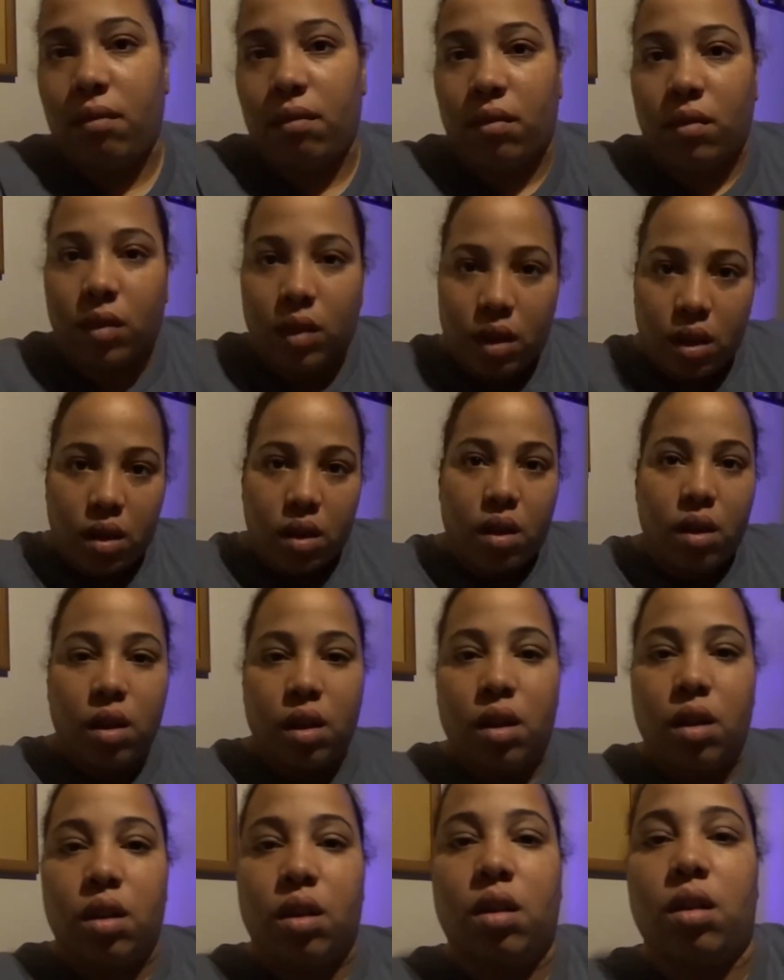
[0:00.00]

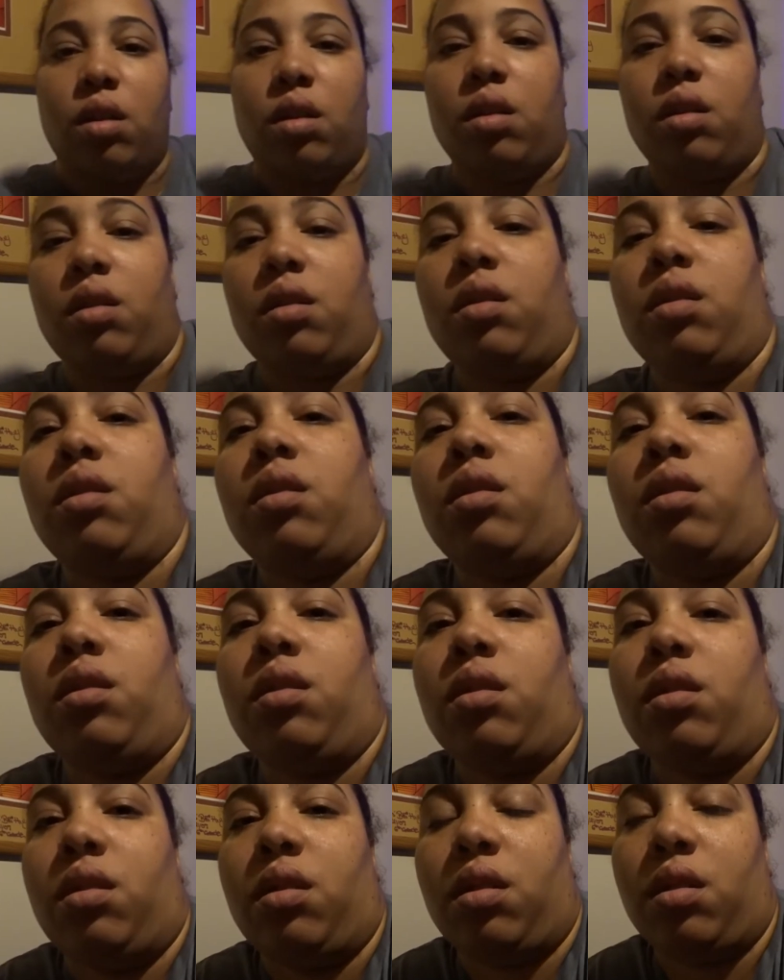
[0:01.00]

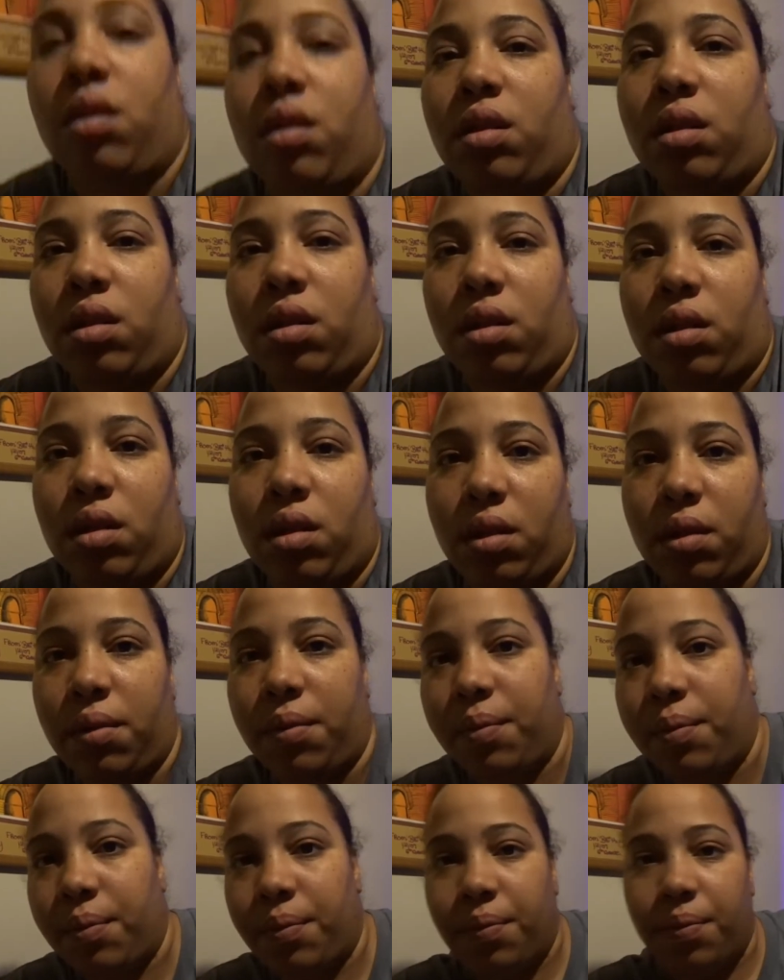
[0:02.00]

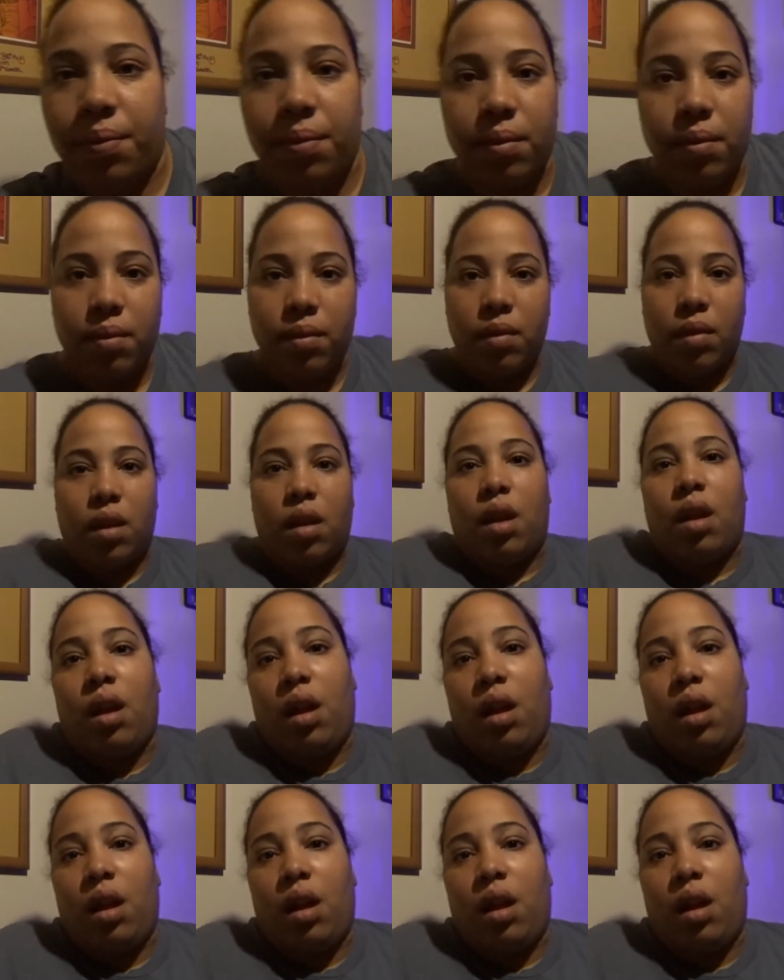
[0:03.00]
[no speech]